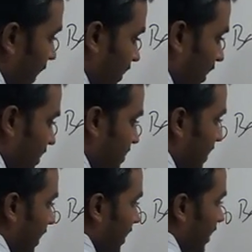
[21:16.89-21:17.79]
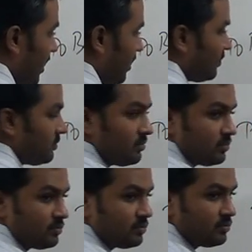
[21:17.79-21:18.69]
Partner's current
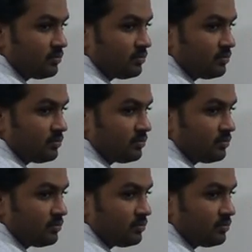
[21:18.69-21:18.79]
account.